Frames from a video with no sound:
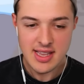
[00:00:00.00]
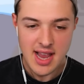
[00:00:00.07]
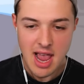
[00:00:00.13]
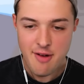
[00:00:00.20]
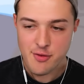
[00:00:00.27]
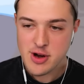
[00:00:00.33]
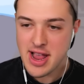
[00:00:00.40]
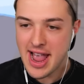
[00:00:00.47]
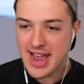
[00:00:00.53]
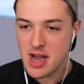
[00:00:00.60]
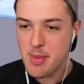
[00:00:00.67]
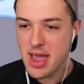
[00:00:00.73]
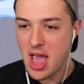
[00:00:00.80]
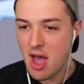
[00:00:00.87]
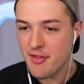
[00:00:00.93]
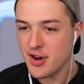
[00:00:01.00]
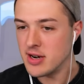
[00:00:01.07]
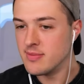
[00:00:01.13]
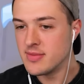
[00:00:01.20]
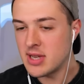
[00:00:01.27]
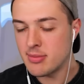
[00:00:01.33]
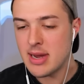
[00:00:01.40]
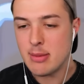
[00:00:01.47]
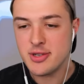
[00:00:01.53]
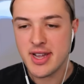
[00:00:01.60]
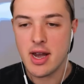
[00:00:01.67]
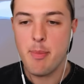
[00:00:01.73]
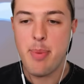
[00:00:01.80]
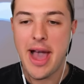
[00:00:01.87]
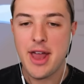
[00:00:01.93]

it's like every anime ever. Sometimes you gotta